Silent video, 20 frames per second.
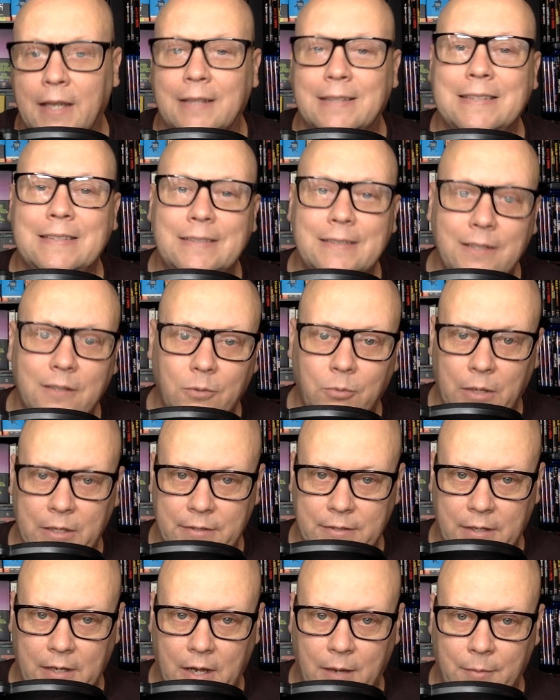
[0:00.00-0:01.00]
and still
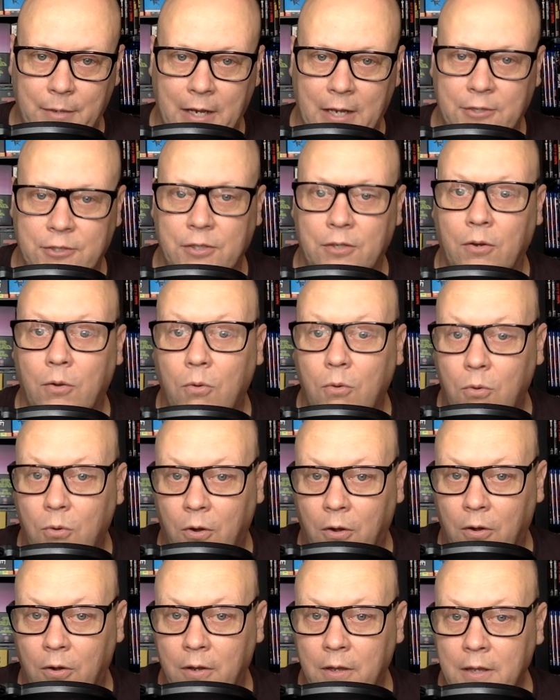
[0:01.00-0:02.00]
wins the nomination,
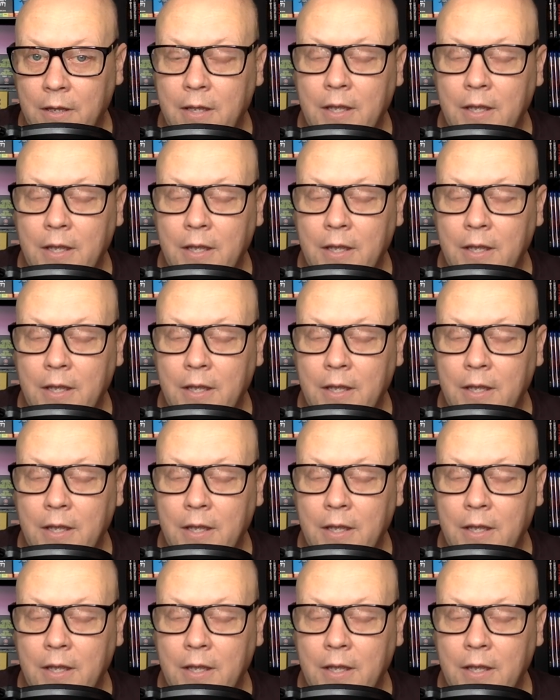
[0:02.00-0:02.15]
or